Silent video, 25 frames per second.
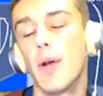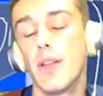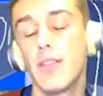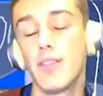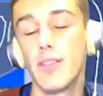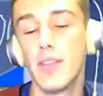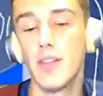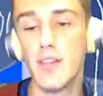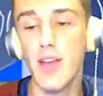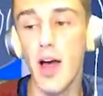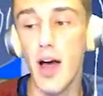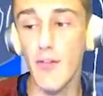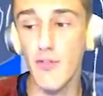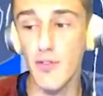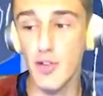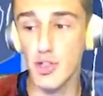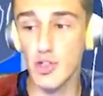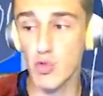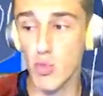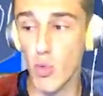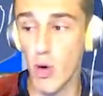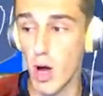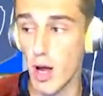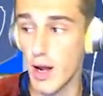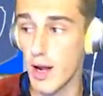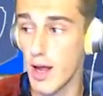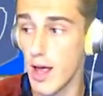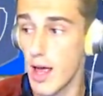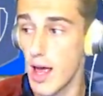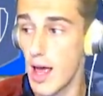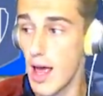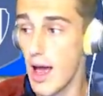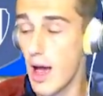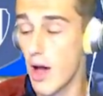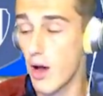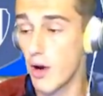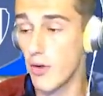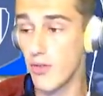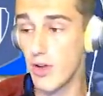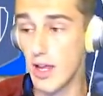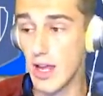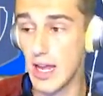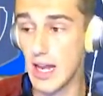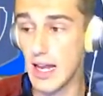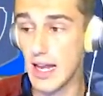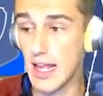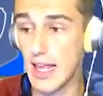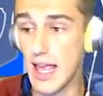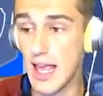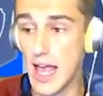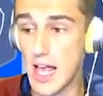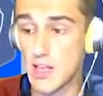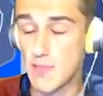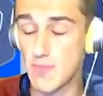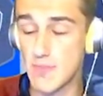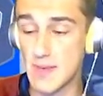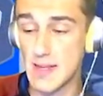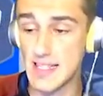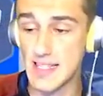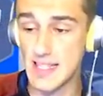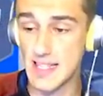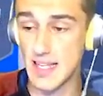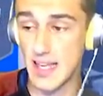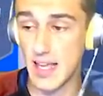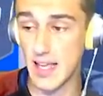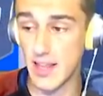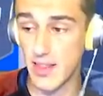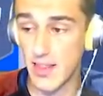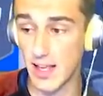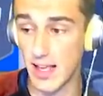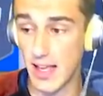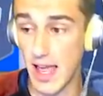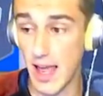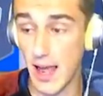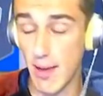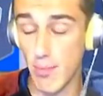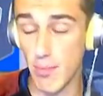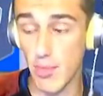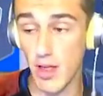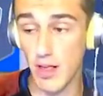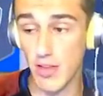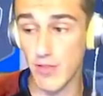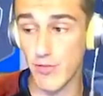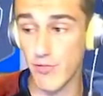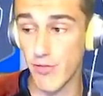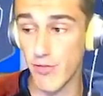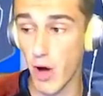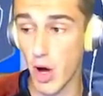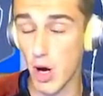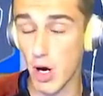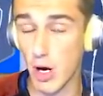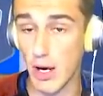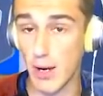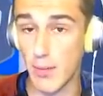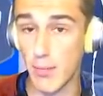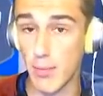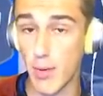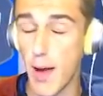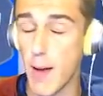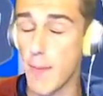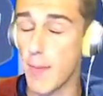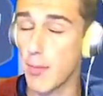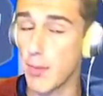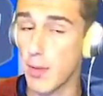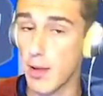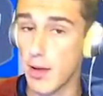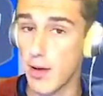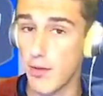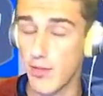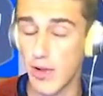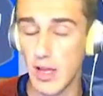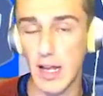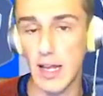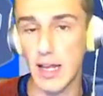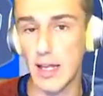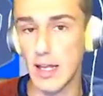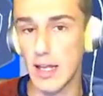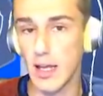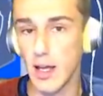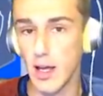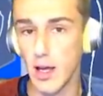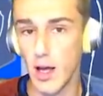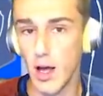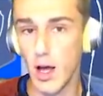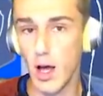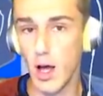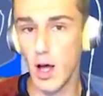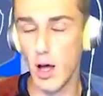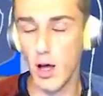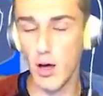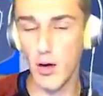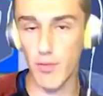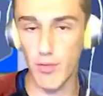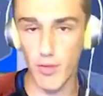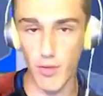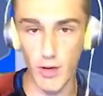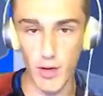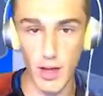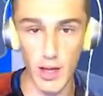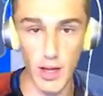It's the toughest one out of any SBC in the game thus far, and probably of any of